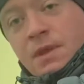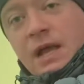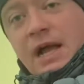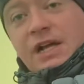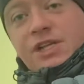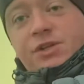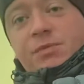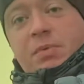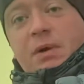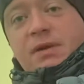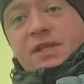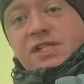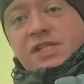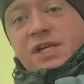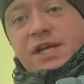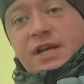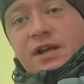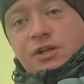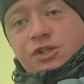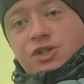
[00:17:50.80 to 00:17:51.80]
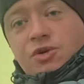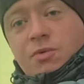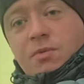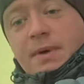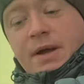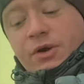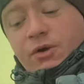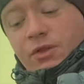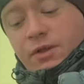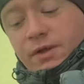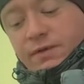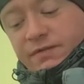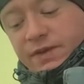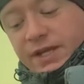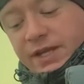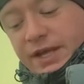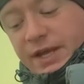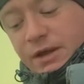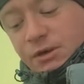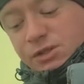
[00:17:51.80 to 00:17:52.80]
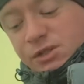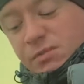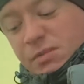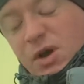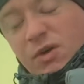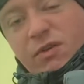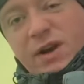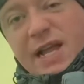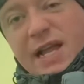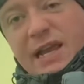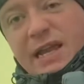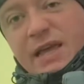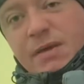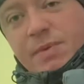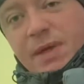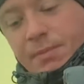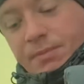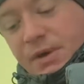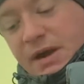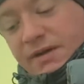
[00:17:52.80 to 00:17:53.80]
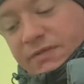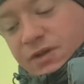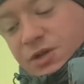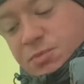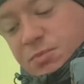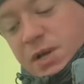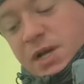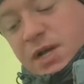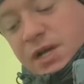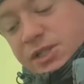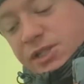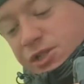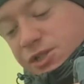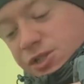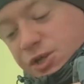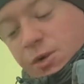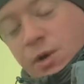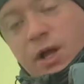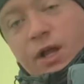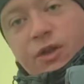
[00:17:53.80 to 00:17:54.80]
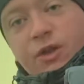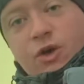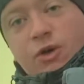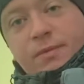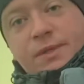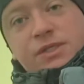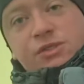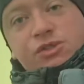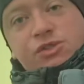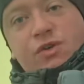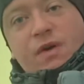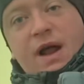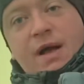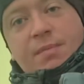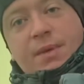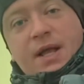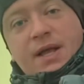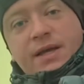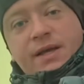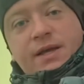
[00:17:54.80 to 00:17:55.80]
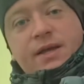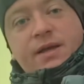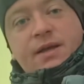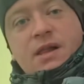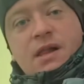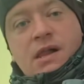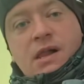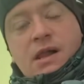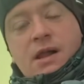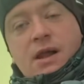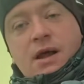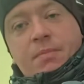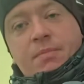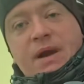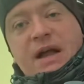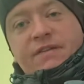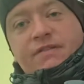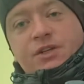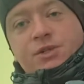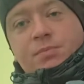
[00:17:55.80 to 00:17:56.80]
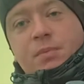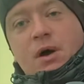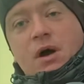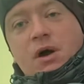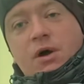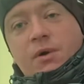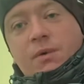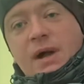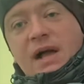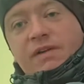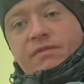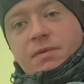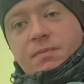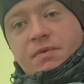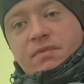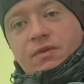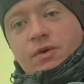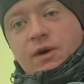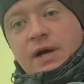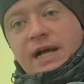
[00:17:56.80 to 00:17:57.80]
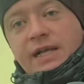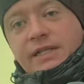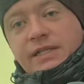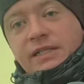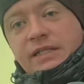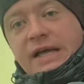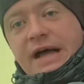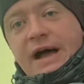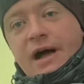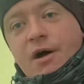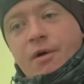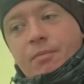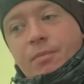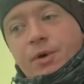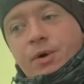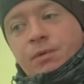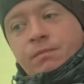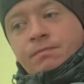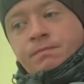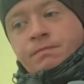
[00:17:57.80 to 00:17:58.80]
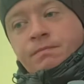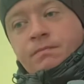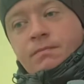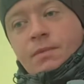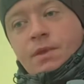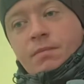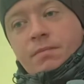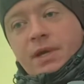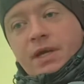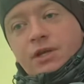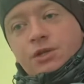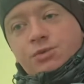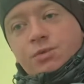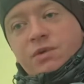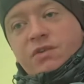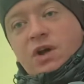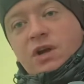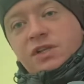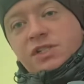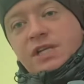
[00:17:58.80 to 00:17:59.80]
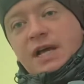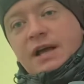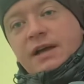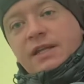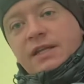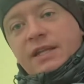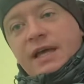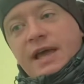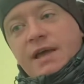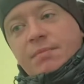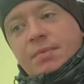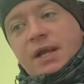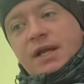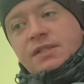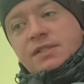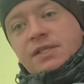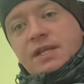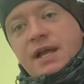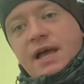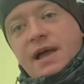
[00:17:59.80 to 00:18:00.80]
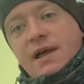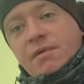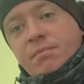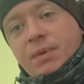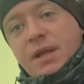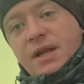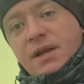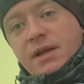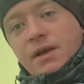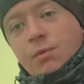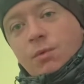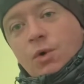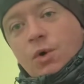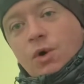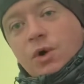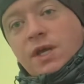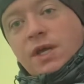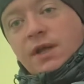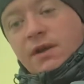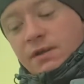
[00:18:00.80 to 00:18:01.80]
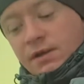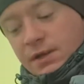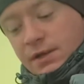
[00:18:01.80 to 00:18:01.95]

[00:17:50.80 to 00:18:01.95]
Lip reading: you've probably seen on some of my other videos, I'm not really a big breakfast person, so I'll normally just grab like a breakfast bar or whatever before heading down, but because we've got a second day planned today and plenty of walking,